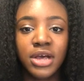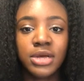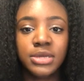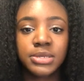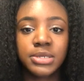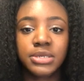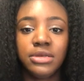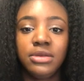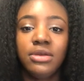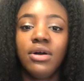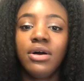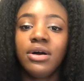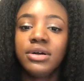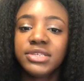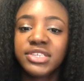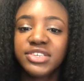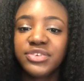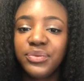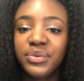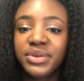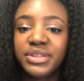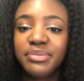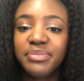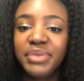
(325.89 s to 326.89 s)
So you
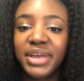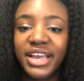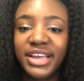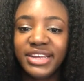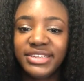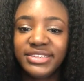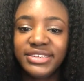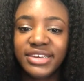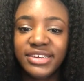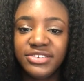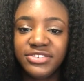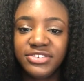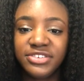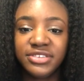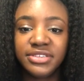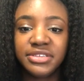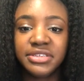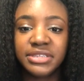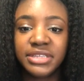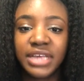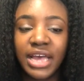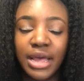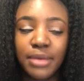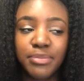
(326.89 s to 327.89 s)
also want to pay attention
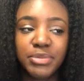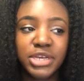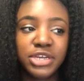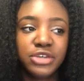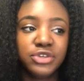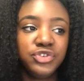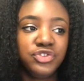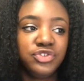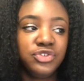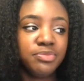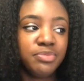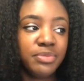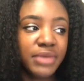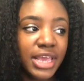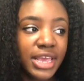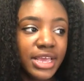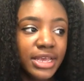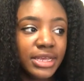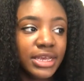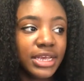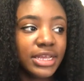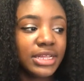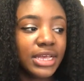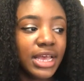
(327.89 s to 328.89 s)
to that, because you
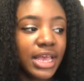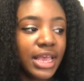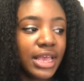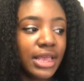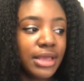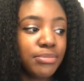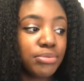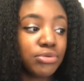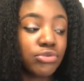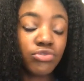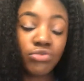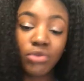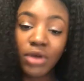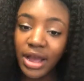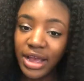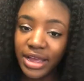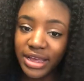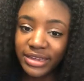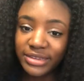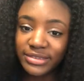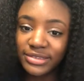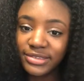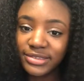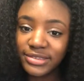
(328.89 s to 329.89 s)
may get a
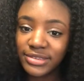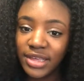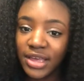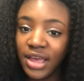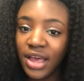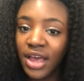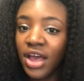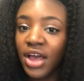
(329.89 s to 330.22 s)
price,